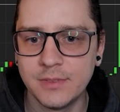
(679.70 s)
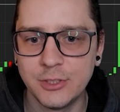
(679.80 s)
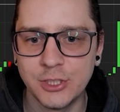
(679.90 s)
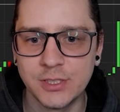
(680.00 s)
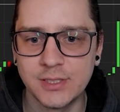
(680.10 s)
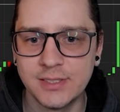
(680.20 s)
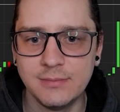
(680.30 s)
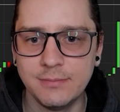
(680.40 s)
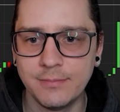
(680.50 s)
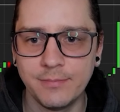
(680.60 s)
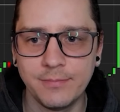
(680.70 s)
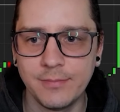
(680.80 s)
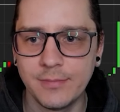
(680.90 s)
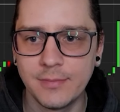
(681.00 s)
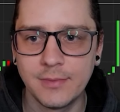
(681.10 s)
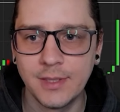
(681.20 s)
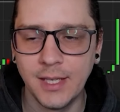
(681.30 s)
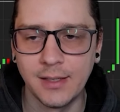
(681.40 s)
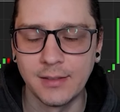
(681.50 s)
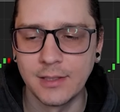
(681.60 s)
just,
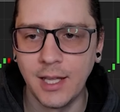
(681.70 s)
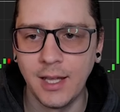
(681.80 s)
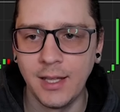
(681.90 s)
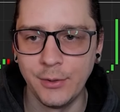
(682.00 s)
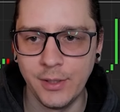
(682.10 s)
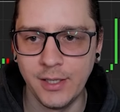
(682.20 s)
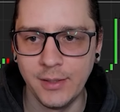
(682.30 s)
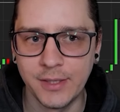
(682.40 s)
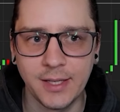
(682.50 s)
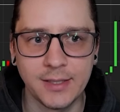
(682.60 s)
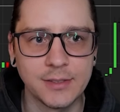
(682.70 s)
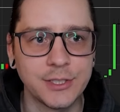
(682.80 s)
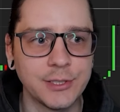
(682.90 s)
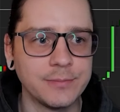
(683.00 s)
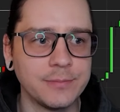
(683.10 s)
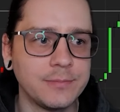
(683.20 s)
yeah, I don't want to deal with that. So